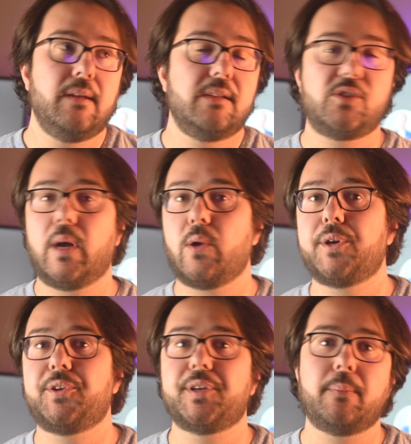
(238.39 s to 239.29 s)
So I
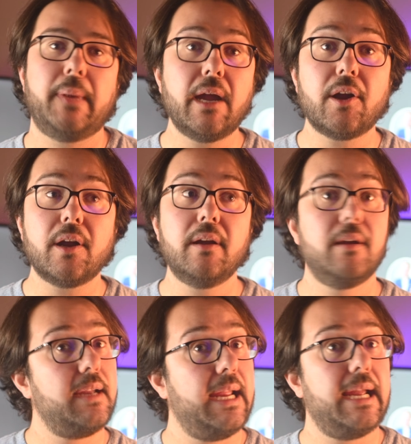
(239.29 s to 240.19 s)
ordered a pair,
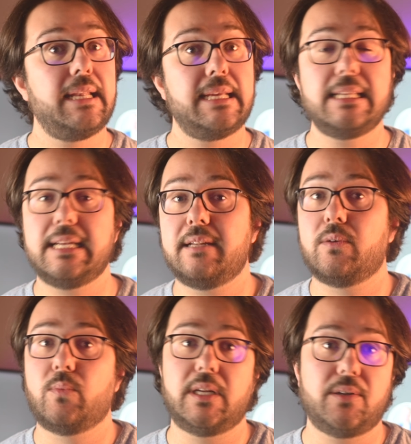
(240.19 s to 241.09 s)
and indeed,
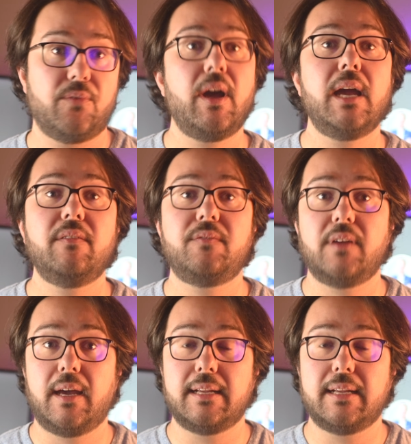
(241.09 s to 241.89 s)
when it arrived, I